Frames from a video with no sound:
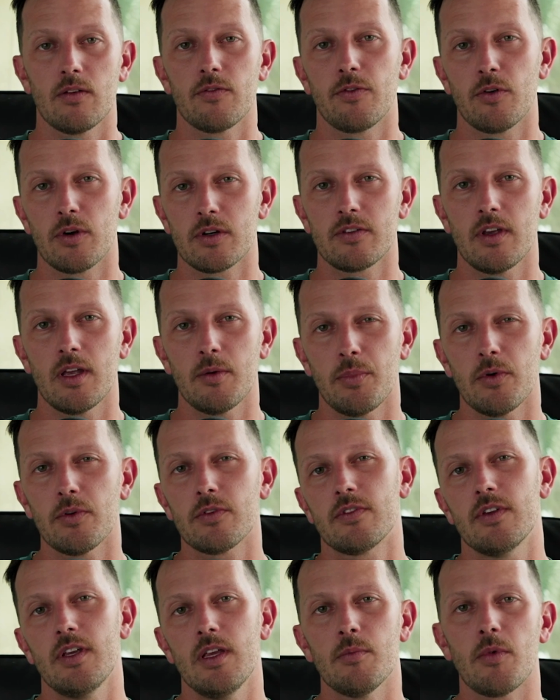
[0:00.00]
For example,
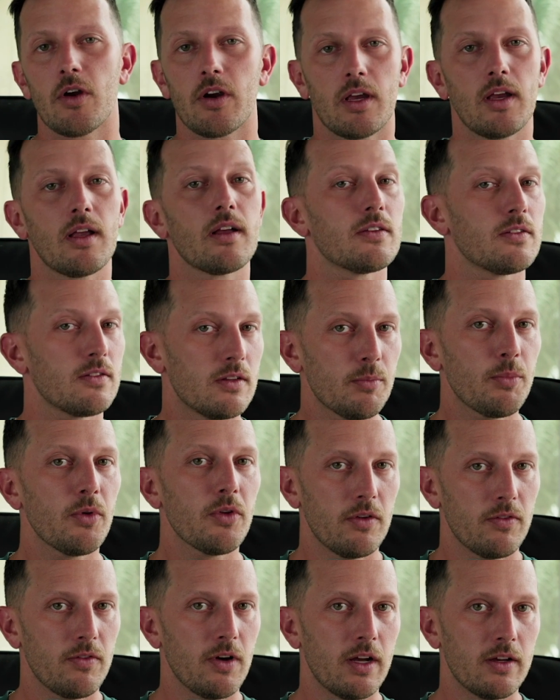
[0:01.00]
CE marking a simple
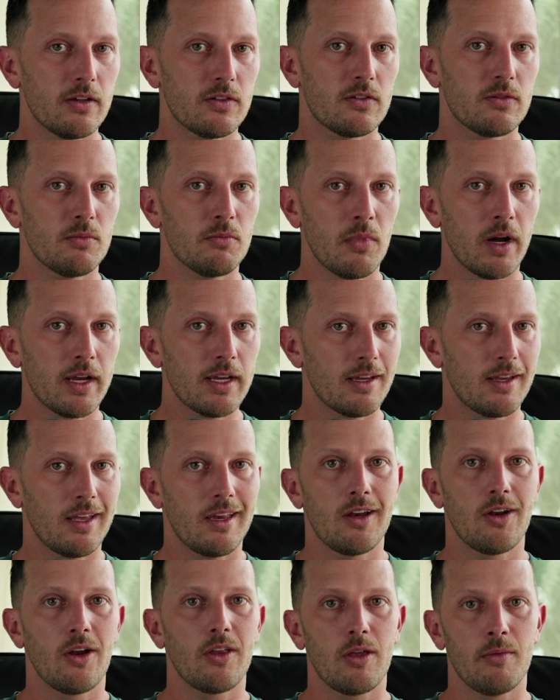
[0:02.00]
device might get
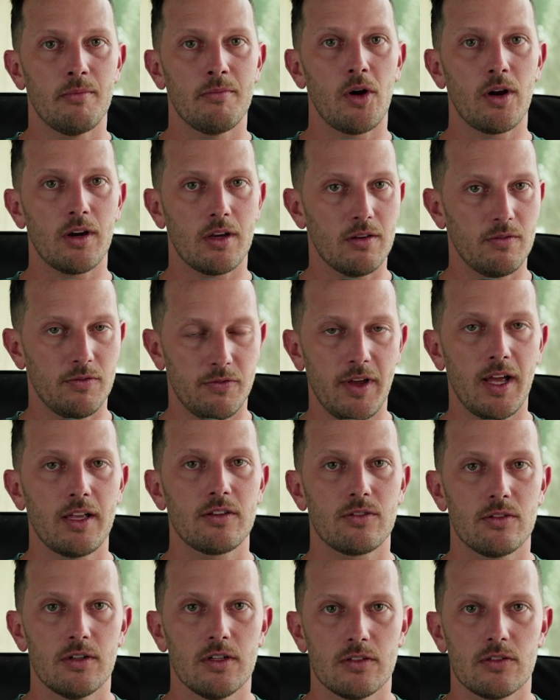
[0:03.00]
it on the market
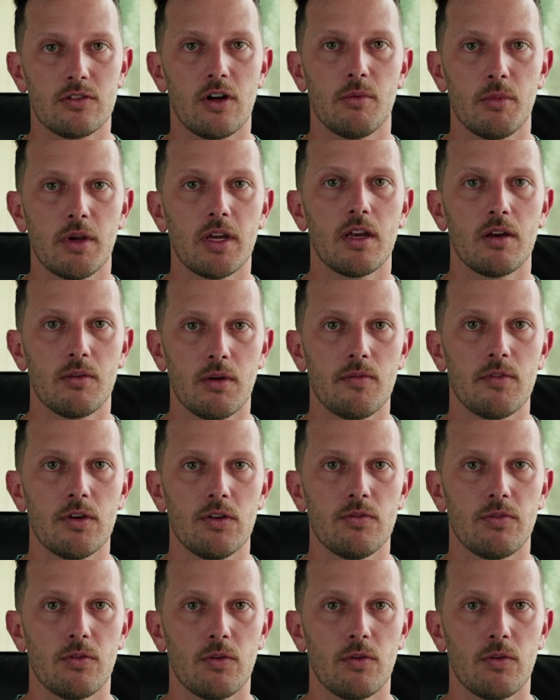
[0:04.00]
faster and start making revenue for